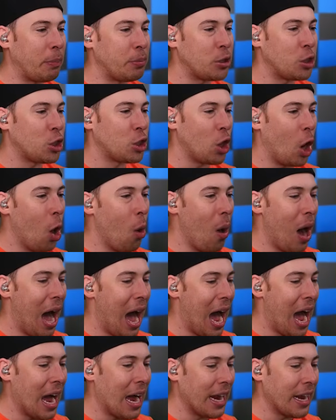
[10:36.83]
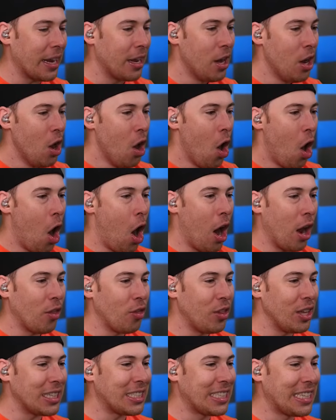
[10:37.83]
up so high
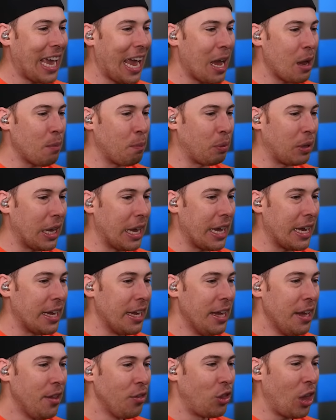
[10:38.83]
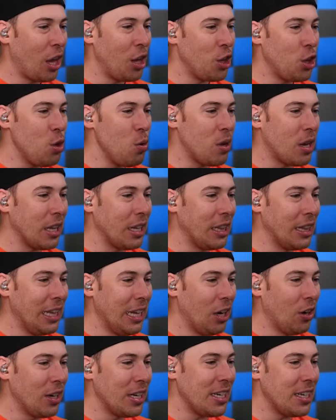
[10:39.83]
on this gameplay that you can
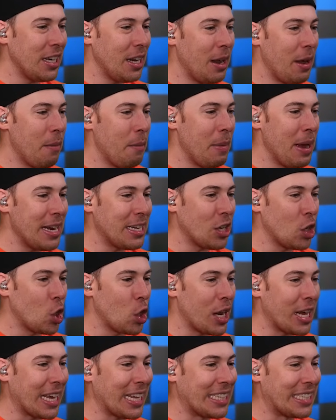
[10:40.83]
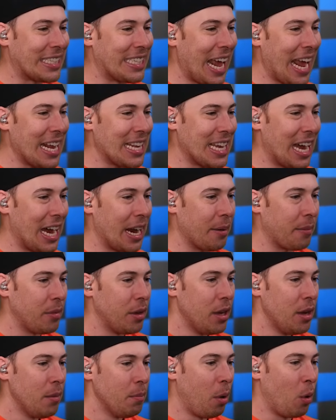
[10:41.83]
literally... It makes it look like it's daytime,
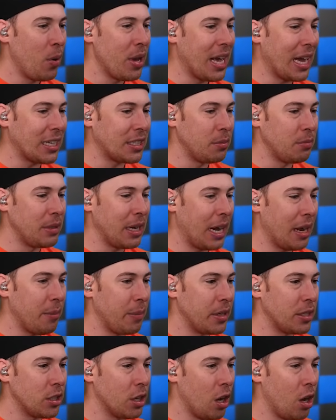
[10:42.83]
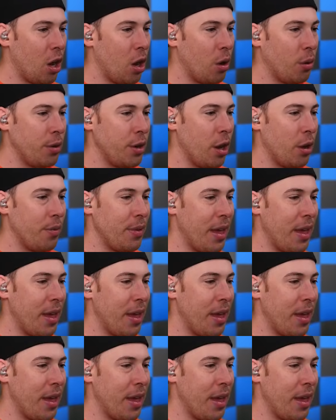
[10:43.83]
but we got some diamonds. Oh, no,